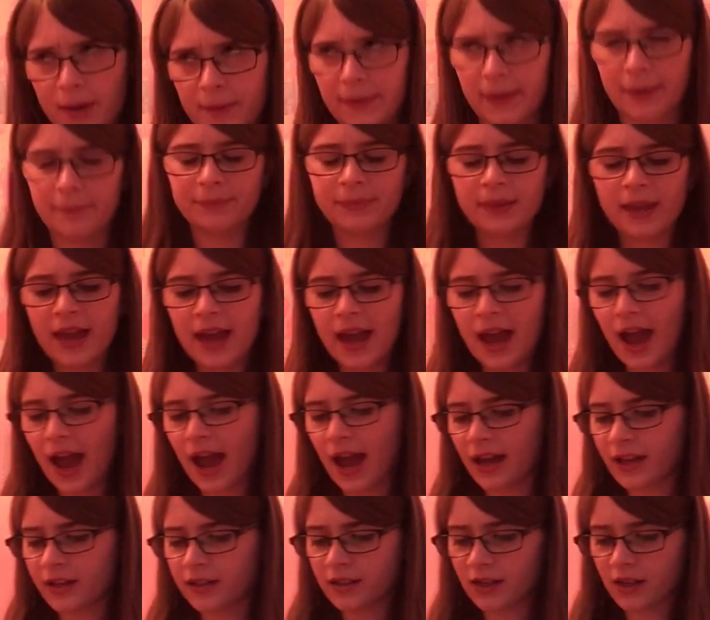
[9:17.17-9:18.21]
Birmingham,
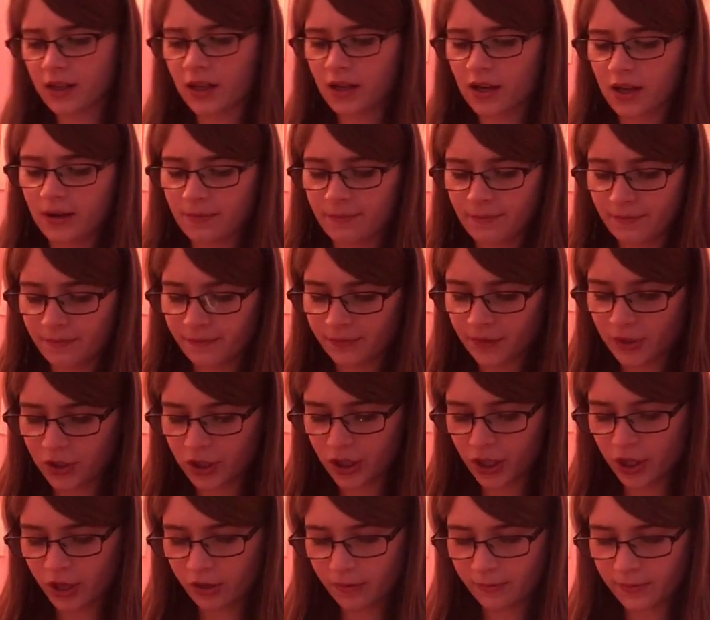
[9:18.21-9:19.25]
and um,
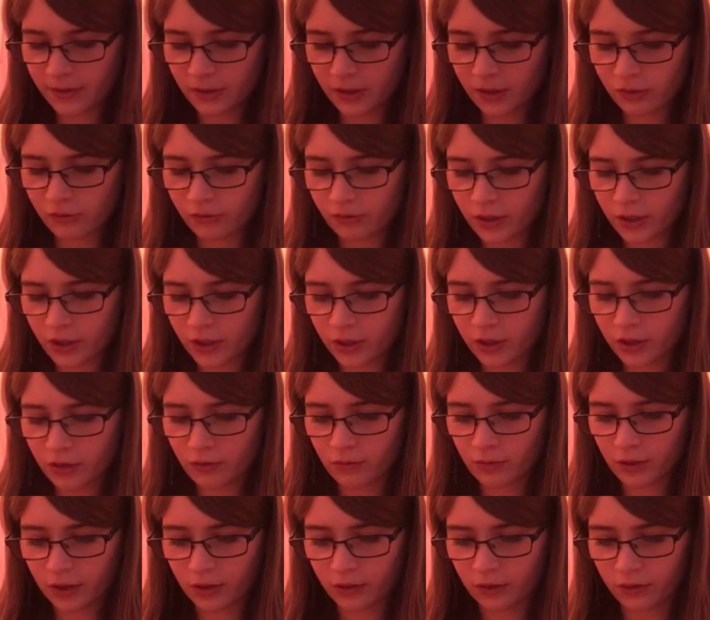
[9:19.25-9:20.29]
she got me this really
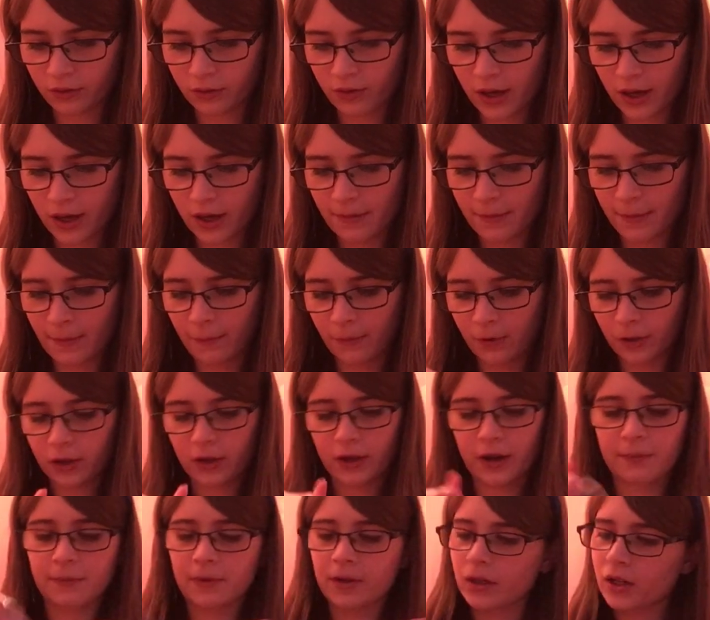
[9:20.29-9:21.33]
cute little. Um, I'm not
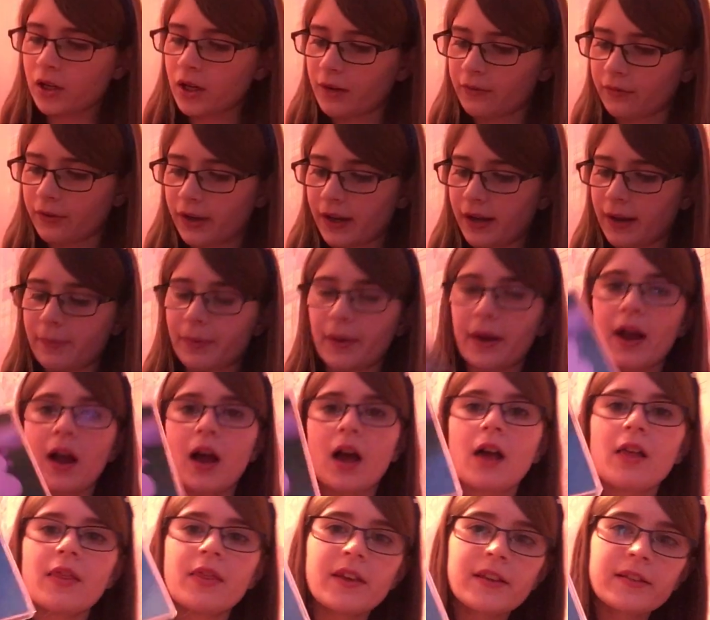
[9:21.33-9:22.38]
going to cover her hair, but
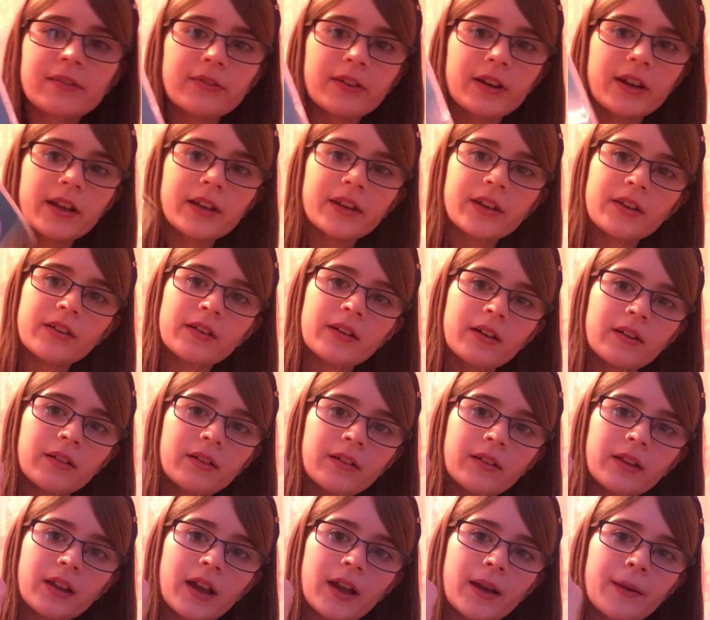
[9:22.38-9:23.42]
this really cute
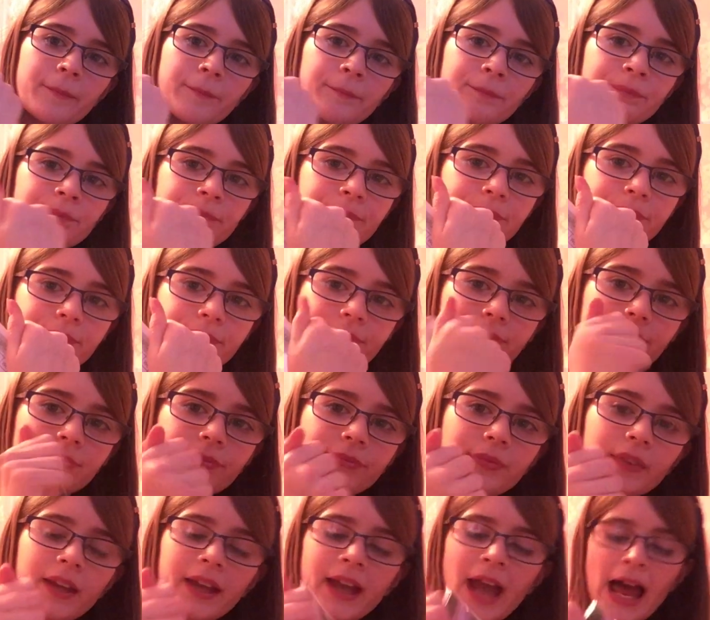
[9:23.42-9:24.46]
little um,
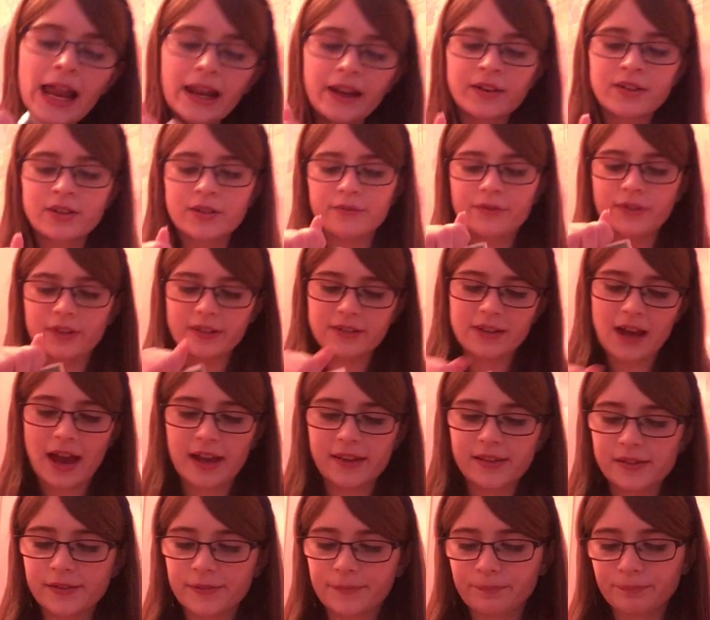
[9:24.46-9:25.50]
calendar for your
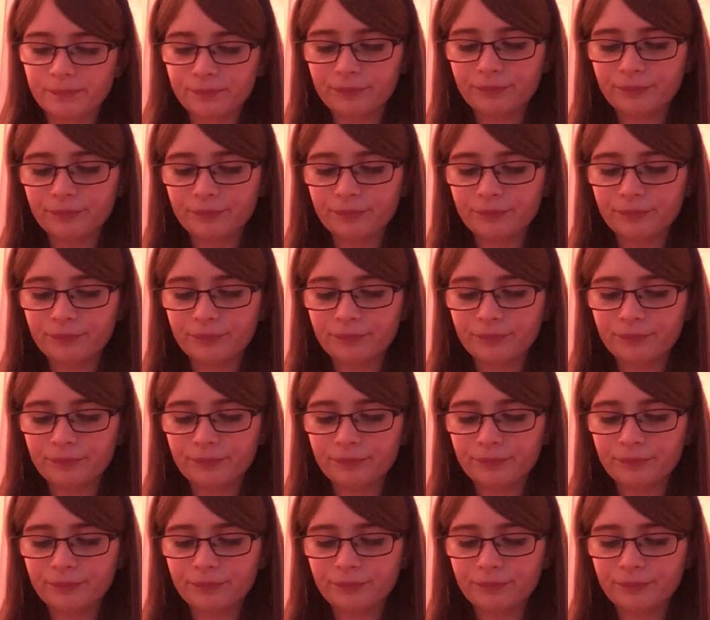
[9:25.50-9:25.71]
desk.